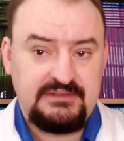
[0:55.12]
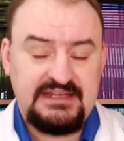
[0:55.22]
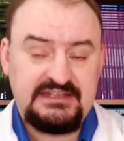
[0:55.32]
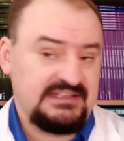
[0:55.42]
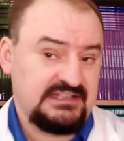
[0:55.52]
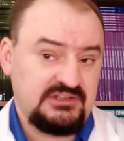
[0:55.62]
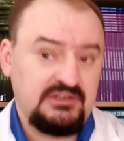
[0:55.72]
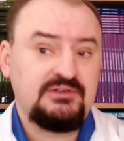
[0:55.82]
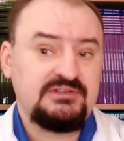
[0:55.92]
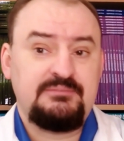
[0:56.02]
And it
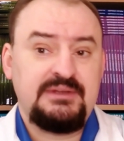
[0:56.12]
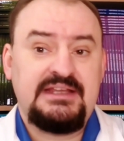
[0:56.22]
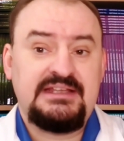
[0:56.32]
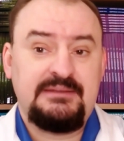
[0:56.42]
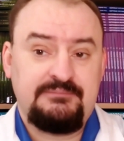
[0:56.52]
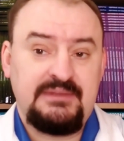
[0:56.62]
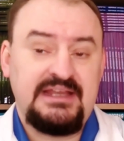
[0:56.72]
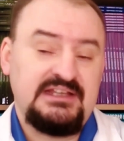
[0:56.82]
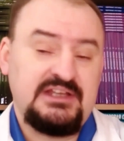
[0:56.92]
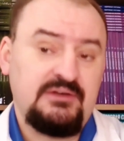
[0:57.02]
includes many,
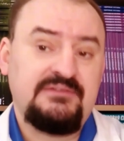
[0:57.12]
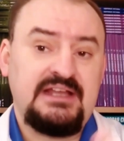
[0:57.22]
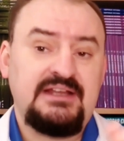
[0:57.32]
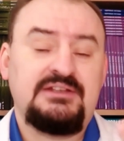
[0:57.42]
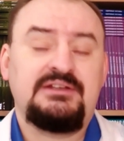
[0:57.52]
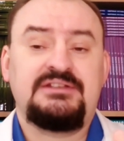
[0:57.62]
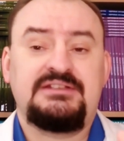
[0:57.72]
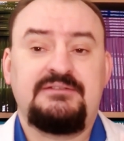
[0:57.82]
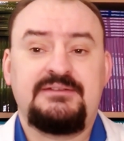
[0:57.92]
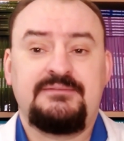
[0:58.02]
many
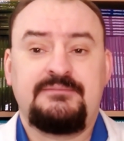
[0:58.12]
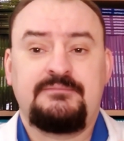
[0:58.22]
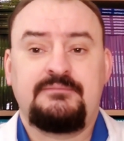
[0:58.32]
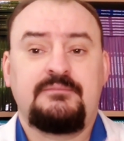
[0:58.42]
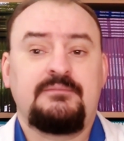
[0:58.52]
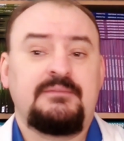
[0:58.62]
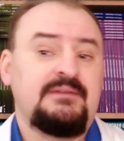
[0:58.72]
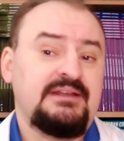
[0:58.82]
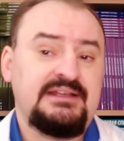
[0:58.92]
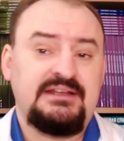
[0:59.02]
cofactors.
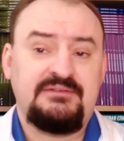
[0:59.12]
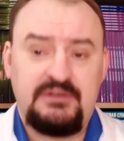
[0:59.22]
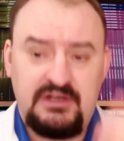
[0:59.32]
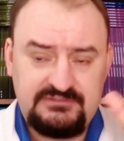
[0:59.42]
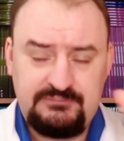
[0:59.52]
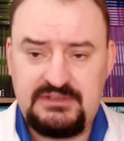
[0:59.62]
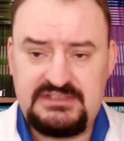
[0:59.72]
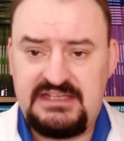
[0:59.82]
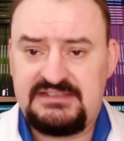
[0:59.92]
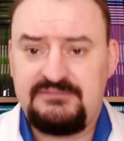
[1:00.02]
It involves
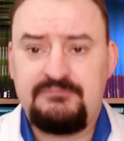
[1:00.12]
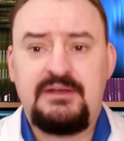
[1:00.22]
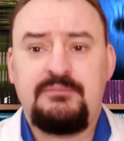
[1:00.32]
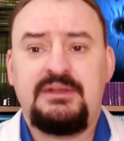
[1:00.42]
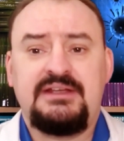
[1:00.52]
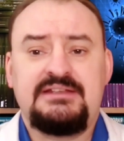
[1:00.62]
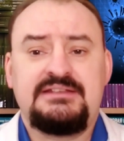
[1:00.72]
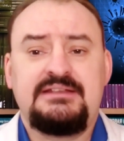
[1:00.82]
protective membranes,